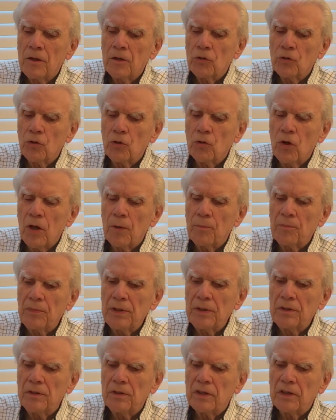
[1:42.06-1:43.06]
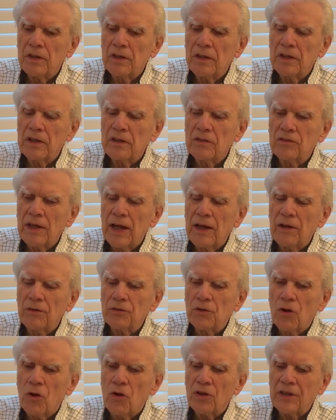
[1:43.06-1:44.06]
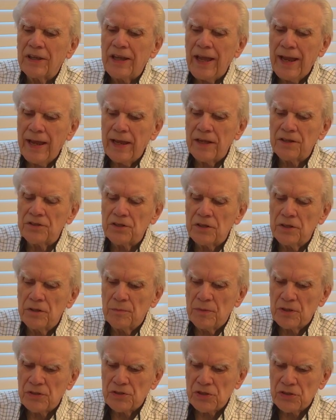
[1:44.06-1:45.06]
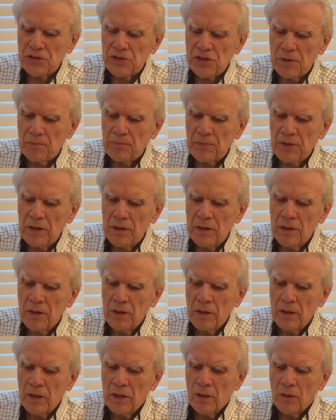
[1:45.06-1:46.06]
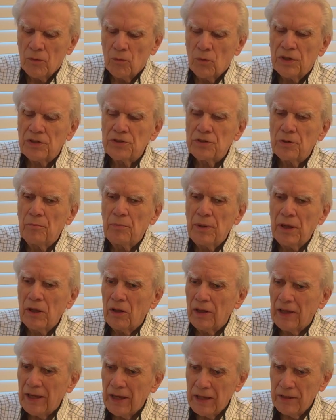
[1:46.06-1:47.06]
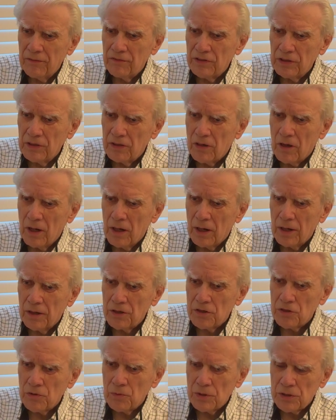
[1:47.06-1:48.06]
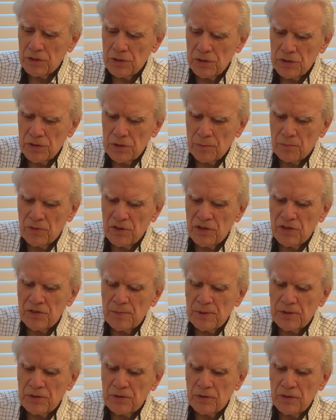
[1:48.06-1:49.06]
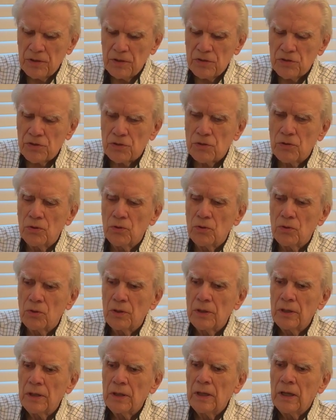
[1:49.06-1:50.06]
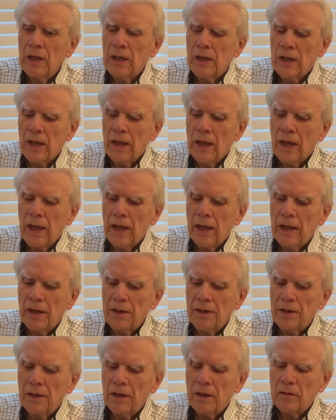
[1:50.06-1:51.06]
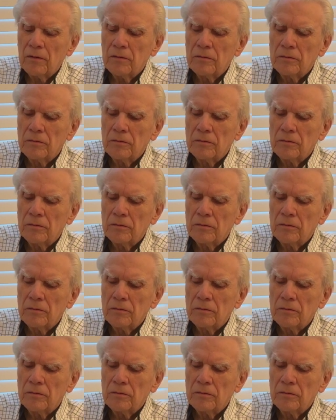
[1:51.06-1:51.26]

grew up in a town called Canton, Mississippi, went to Belhaven College, which is a Presbyterian school, and uh,